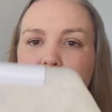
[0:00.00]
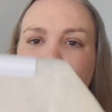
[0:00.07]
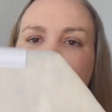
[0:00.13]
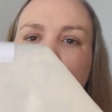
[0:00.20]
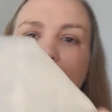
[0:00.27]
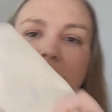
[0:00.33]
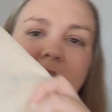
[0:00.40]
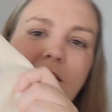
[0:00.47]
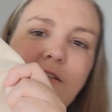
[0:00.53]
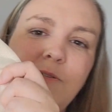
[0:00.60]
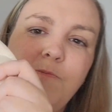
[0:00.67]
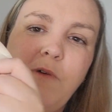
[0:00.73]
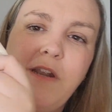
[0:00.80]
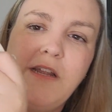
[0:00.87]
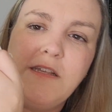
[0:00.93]
And this is
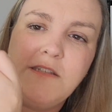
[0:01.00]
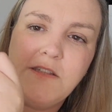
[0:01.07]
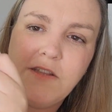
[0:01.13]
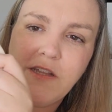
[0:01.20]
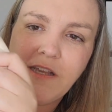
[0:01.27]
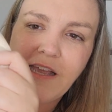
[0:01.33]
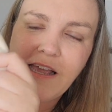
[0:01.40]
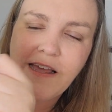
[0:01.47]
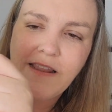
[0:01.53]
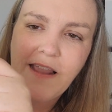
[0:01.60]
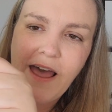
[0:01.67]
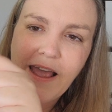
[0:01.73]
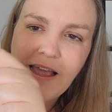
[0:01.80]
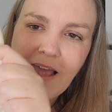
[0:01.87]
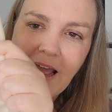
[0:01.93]
what it's looking
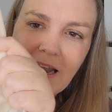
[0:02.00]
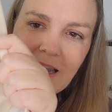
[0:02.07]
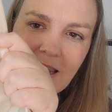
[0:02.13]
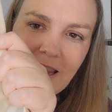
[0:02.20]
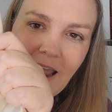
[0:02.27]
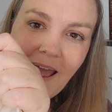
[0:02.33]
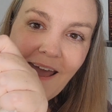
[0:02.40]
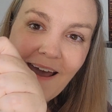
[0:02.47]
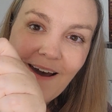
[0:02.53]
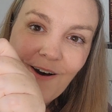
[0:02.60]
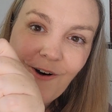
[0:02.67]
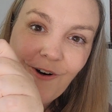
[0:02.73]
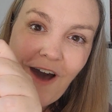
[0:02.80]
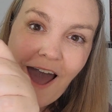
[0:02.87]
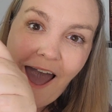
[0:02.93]
like
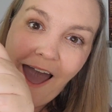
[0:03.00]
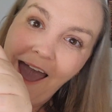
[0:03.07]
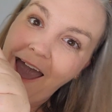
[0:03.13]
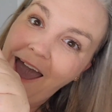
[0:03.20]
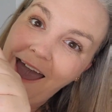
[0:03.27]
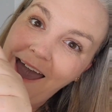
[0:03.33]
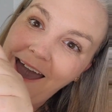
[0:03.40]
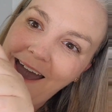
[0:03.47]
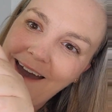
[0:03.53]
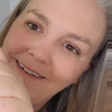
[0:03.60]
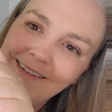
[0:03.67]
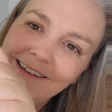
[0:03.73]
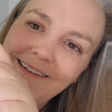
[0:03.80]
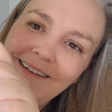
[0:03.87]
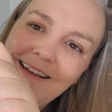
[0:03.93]
now.
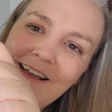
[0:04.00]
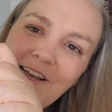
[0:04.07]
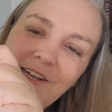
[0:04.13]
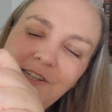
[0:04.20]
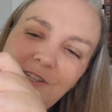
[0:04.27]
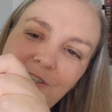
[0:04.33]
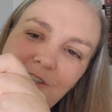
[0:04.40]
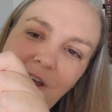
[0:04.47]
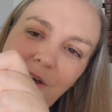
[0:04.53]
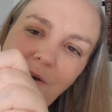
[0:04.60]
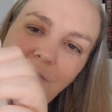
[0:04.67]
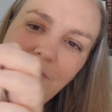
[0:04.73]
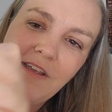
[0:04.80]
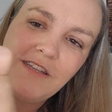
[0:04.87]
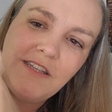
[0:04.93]
Ah!
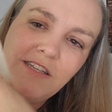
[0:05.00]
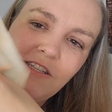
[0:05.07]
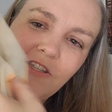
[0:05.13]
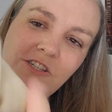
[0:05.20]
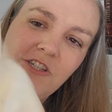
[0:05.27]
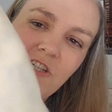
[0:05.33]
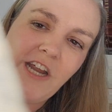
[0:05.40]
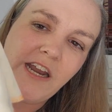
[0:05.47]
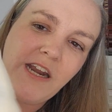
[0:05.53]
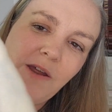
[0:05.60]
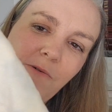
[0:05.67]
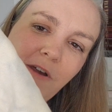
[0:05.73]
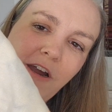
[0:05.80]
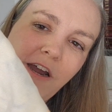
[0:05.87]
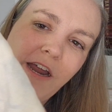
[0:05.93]
So this is
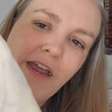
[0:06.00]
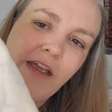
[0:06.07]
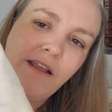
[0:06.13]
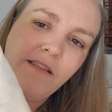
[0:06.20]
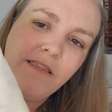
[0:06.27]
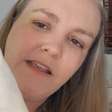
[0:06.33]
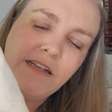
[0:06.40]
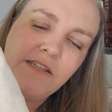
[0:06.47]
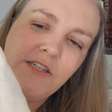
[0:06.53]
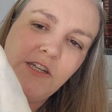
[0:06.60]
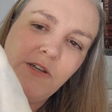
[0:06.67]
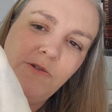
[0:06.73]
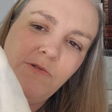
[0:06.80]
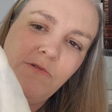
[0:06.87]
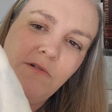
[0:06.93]
January. These
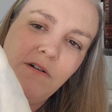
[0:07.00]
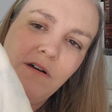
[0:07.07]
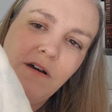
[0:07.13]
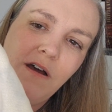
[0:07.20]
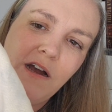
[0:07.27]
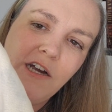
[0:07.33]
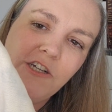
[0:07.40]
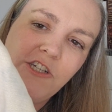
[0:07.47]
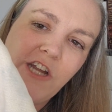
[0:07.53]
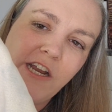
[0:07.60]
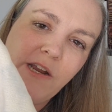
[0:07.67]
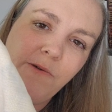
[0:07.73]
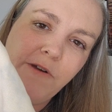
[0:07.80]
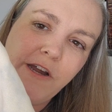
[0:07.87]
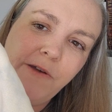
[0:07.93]
2 are
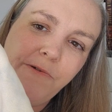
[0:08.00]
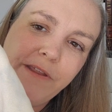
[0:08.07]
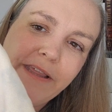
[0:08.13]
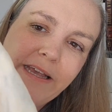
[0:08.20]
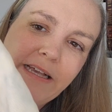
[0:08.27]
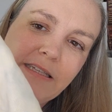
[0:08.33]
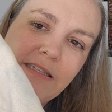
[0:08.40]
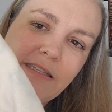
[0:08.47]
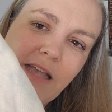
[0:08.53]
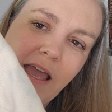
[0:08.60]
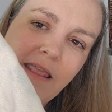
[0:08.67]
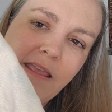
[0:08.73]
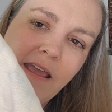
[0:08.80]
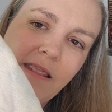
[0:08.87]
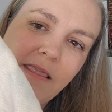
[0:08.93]
January release.
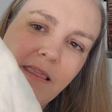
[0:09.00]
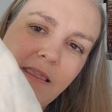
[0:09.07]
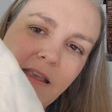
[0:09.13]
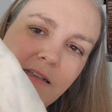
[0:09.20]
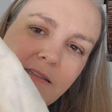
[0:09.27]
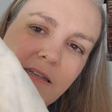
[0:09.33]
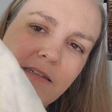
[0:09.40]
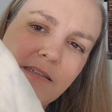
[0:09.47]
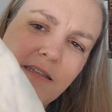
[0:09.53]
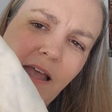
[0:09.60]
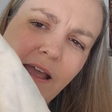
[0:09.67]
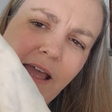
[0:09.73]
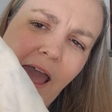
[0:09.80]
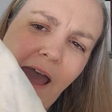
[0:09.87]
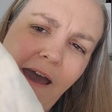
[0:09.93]
And then this is
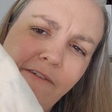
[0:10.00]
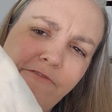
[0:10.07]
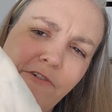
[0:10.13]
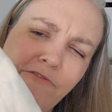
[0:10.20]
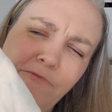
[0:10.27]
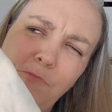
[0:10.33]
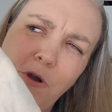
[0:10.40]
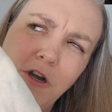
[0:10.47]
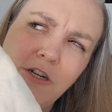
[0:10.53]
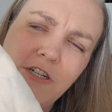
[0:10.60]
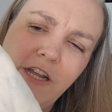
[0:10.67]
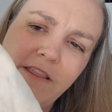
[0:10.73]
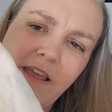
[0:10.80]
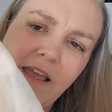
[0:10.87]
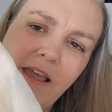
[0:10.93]
like half of March,
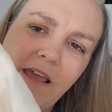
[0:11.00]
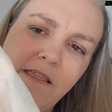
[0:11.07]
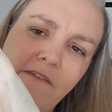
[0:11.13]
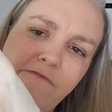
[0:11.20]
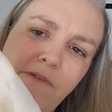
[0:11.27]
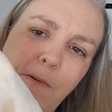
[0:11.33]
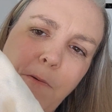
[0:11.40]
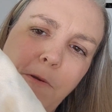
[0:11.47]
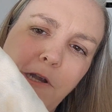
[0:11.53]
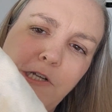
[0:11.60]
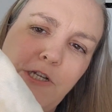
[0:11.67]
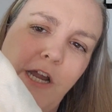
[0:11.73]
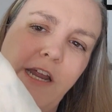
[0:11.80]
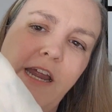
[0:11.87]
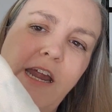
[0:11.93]
I think. And then February
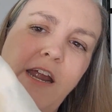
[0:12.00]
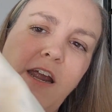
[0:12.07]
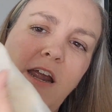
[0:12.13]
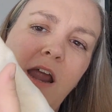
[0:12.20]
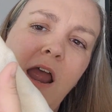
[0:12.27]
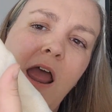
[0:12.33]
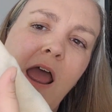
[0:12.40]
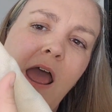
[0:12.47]
is right here.